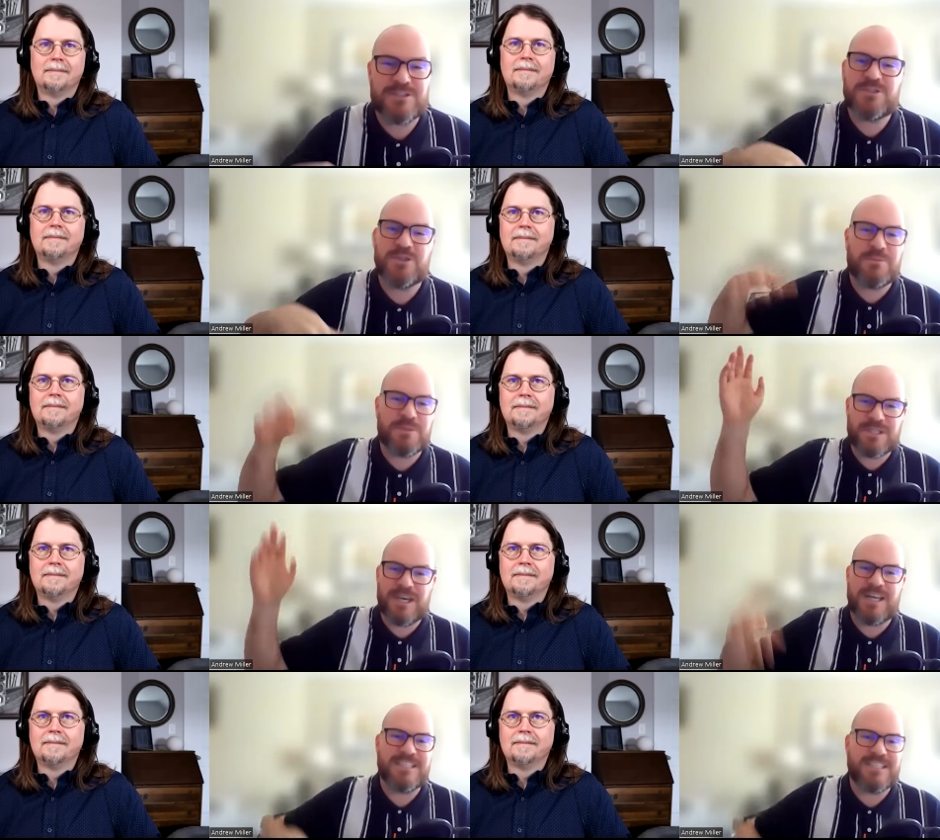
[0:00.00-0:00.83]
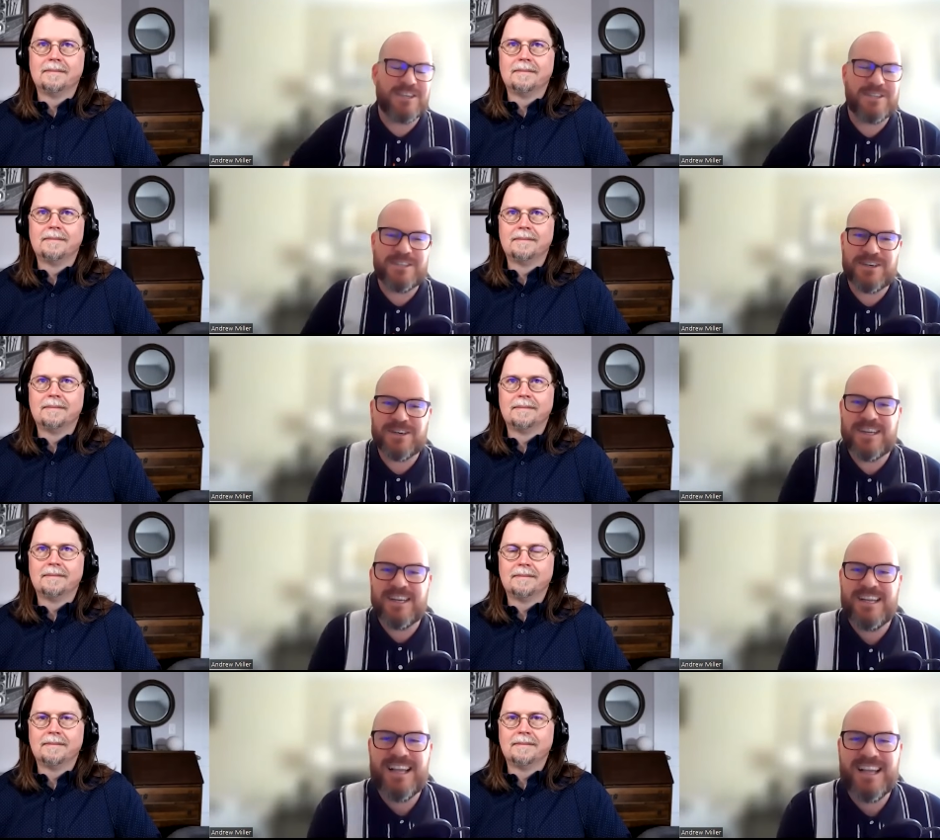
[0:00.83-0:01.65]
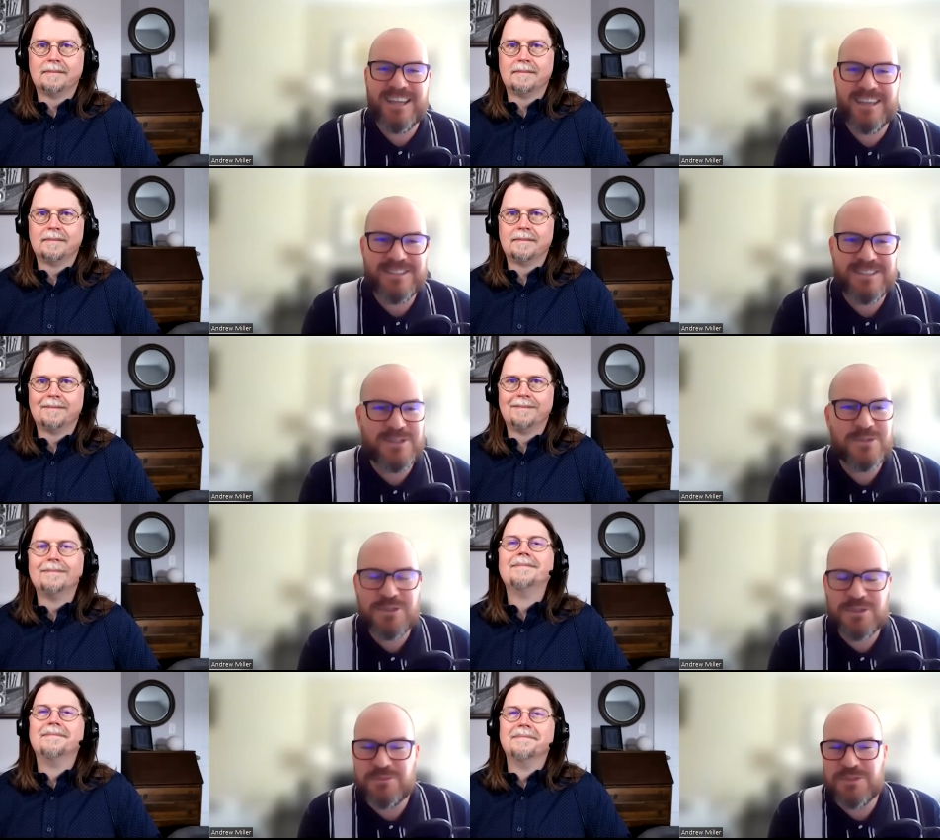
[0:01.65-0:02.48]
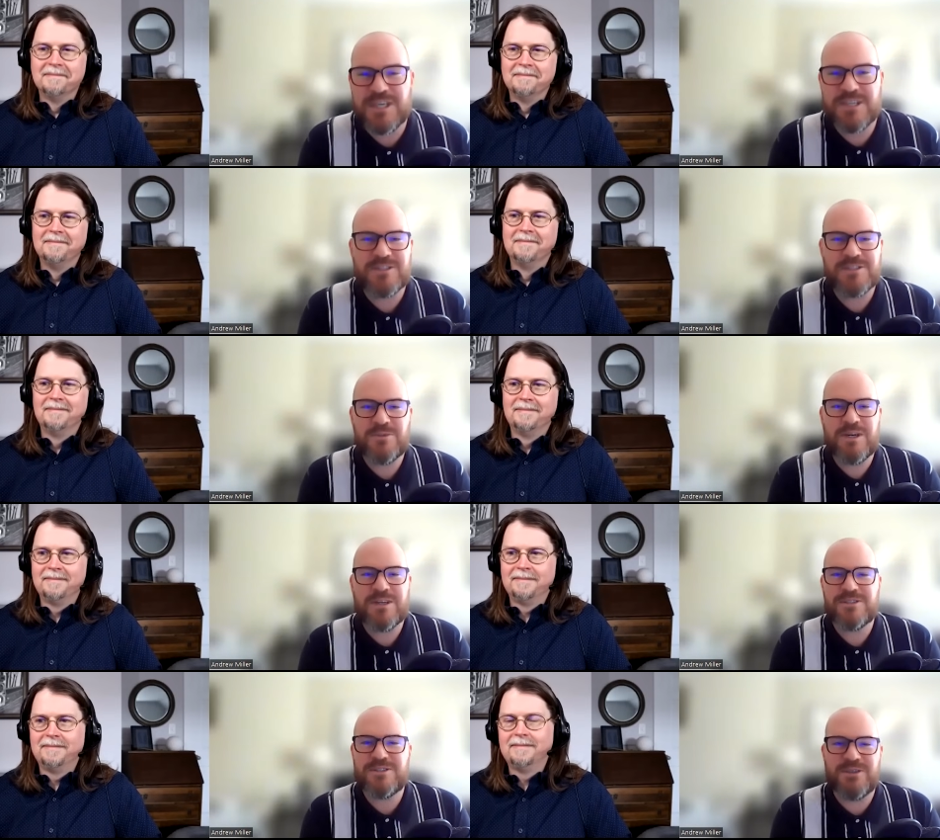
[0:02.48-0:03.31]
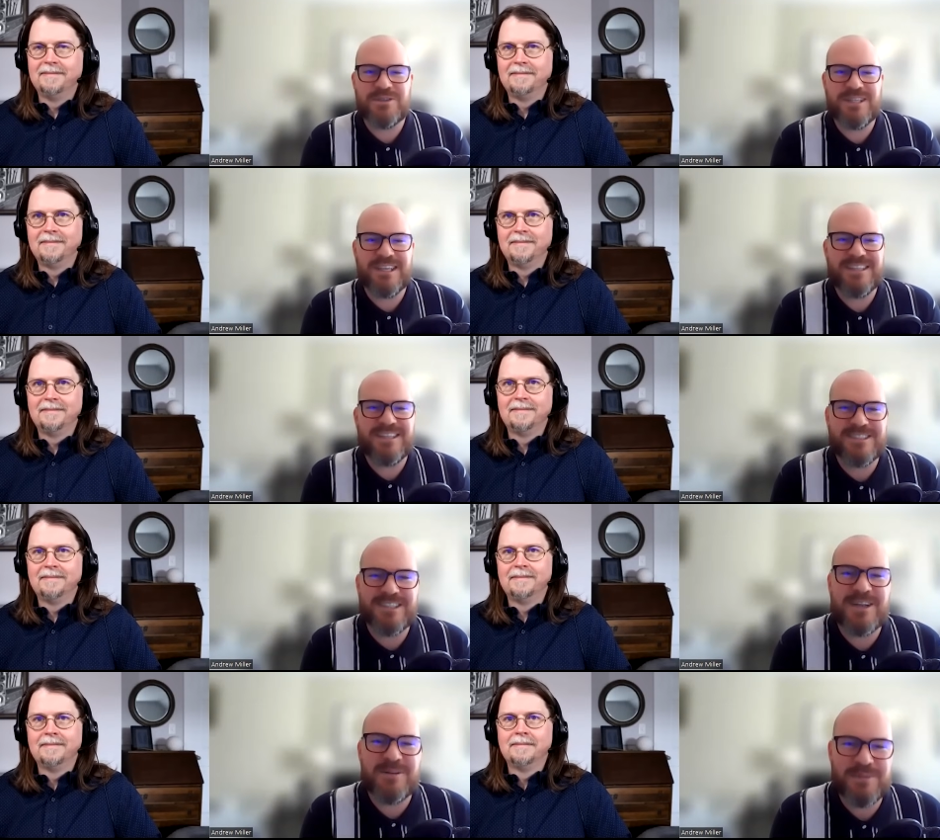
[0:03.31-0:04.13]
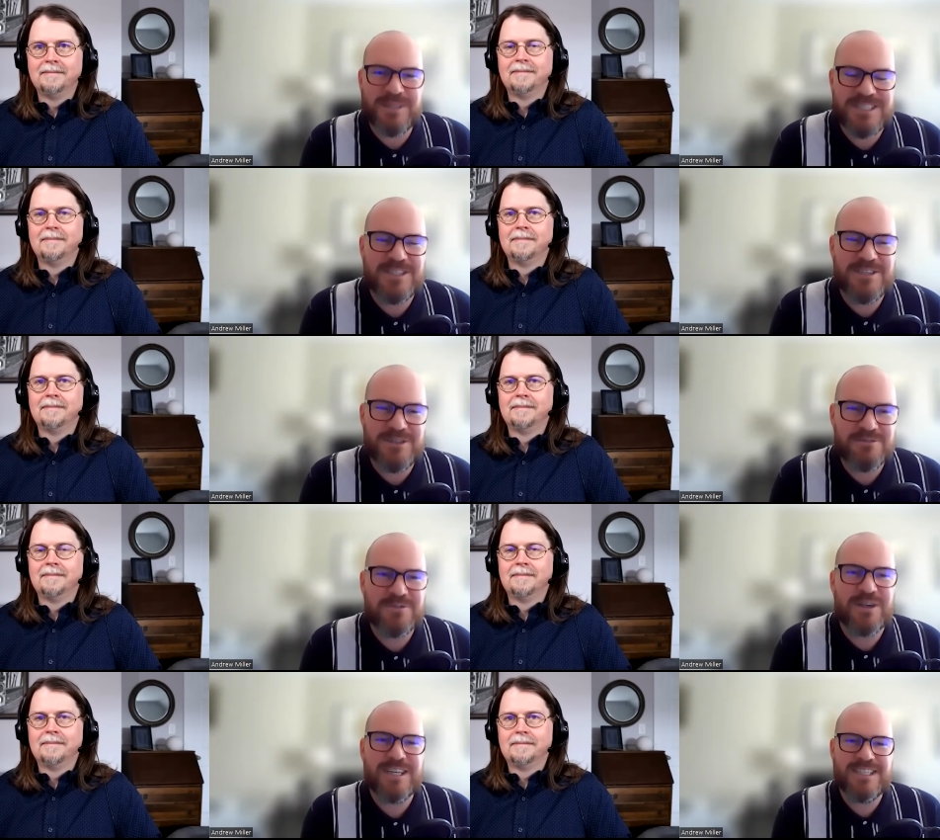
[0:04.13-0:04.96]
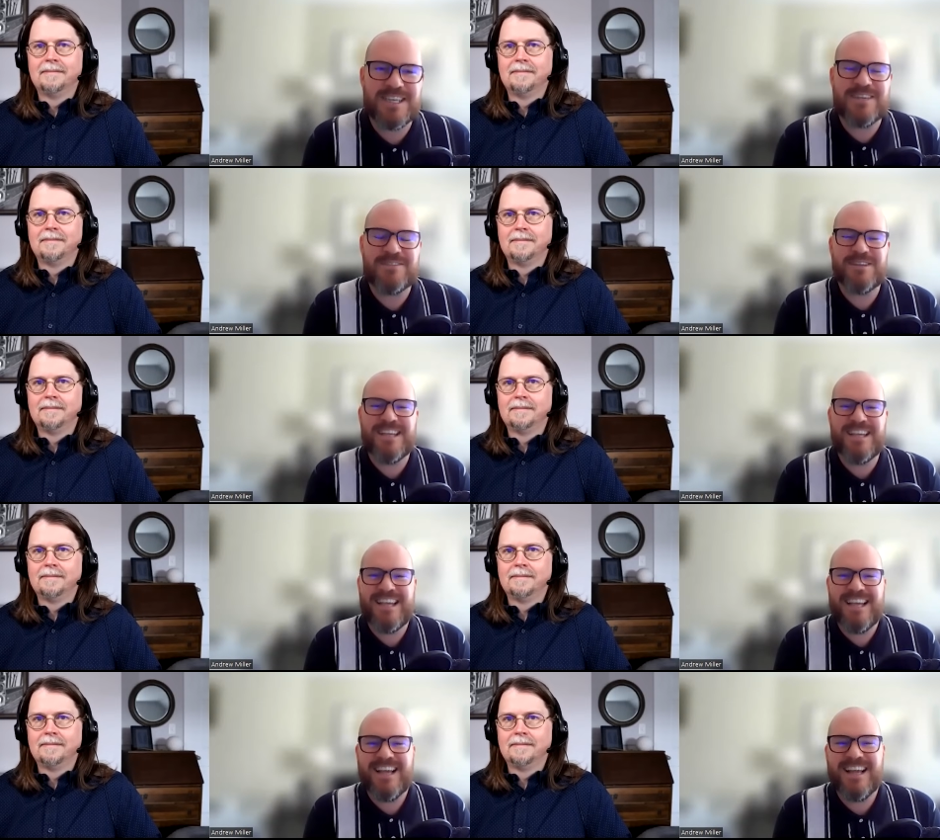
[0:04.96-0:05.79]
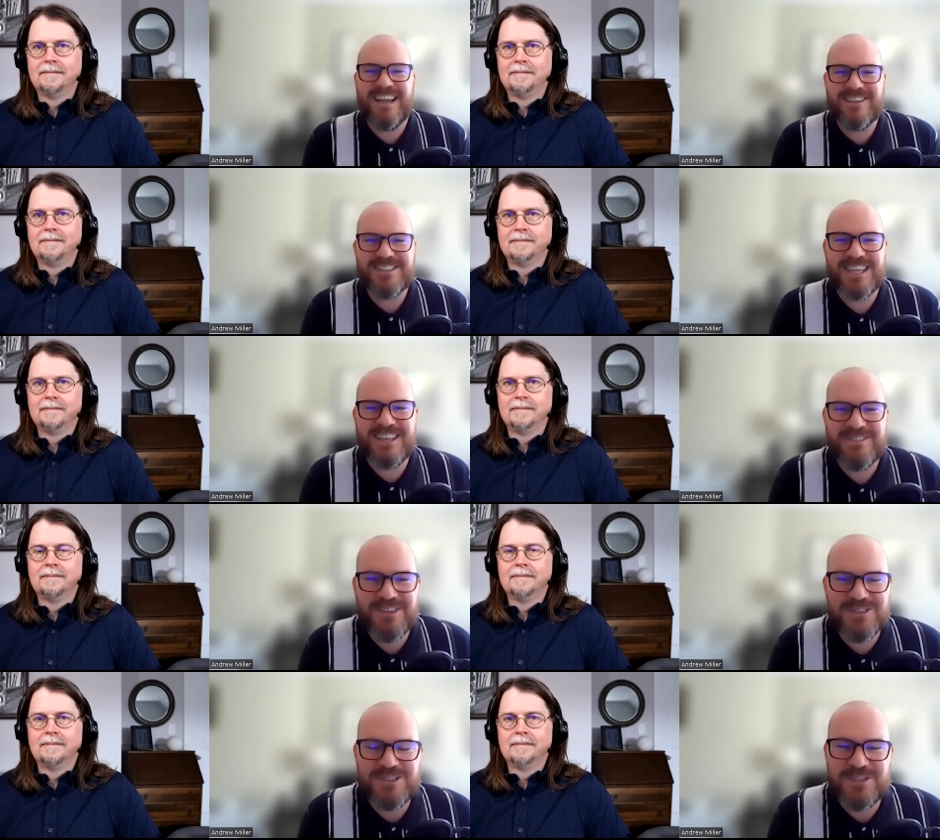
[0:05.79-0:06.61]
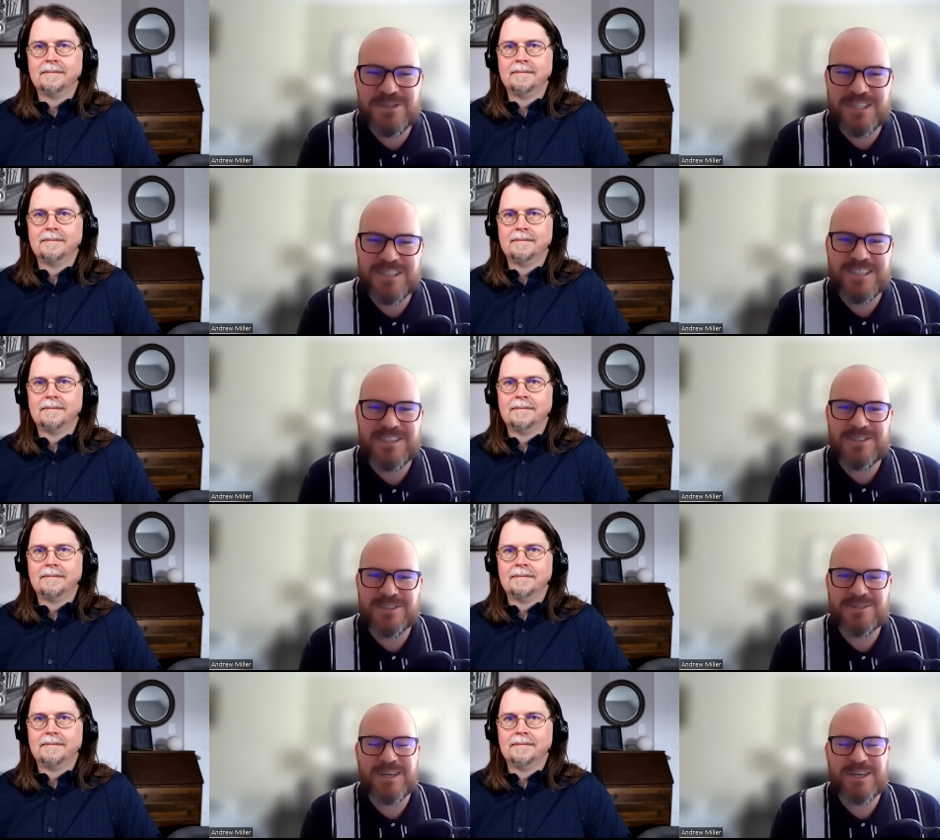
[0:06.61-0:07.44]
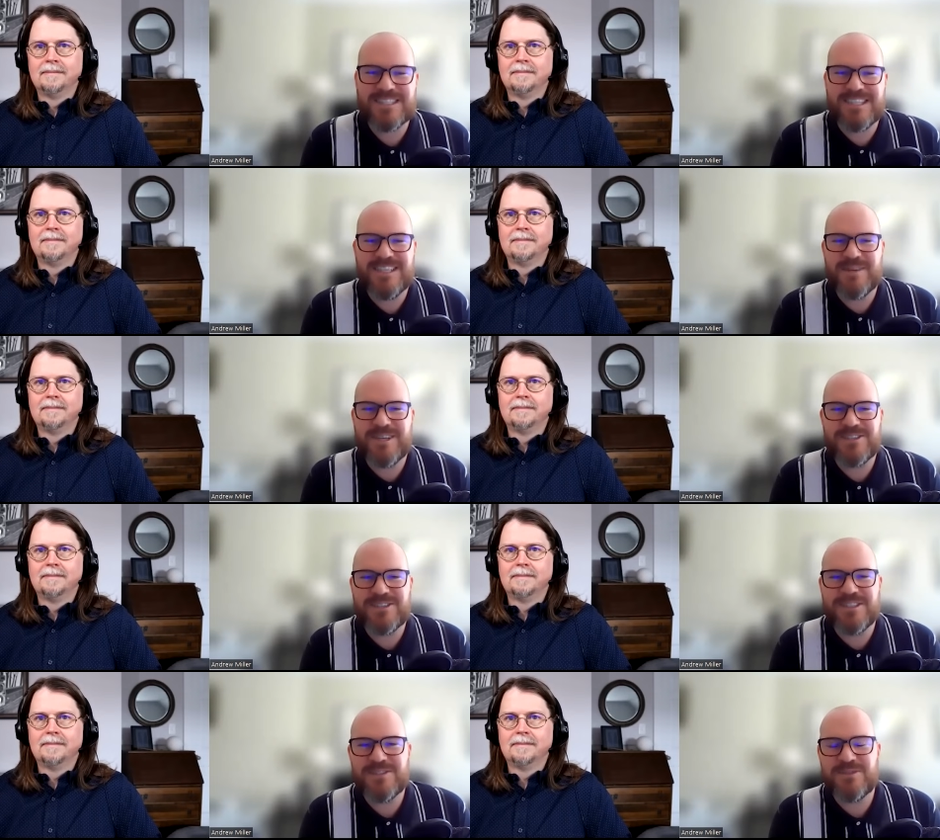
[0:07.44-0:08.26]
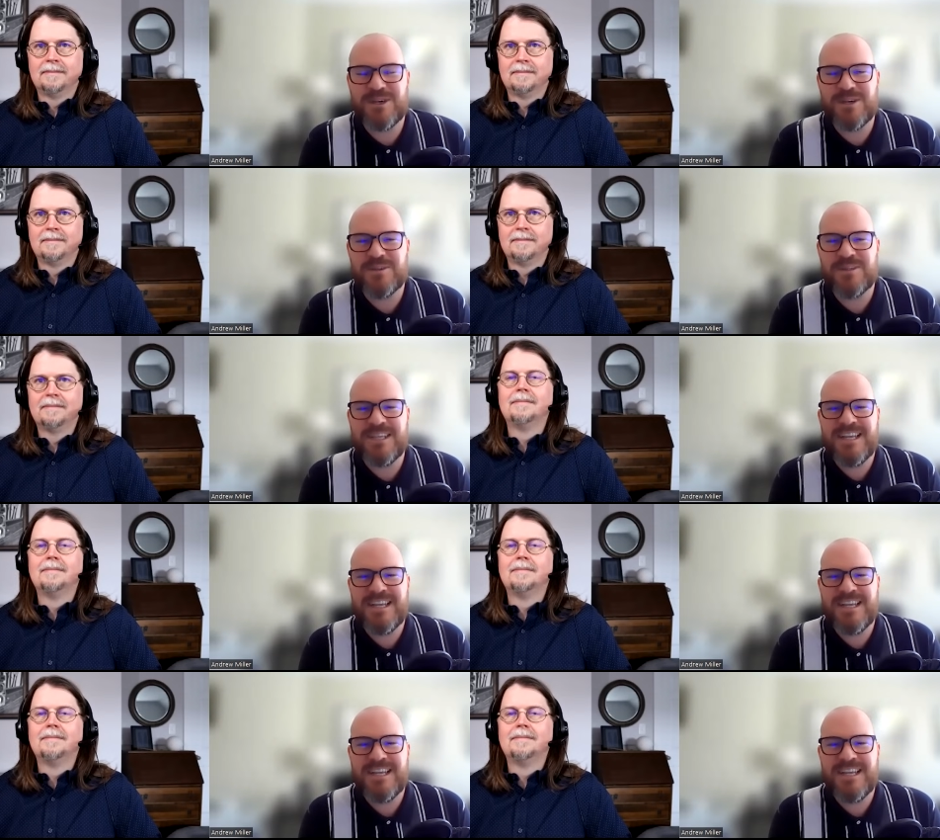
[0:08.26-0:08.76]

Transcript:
Speaker 1: There's so much content on there, YouTube channel as well. So there's a lot of places that you can find Dave outside of those two little spots that he mentioned as well.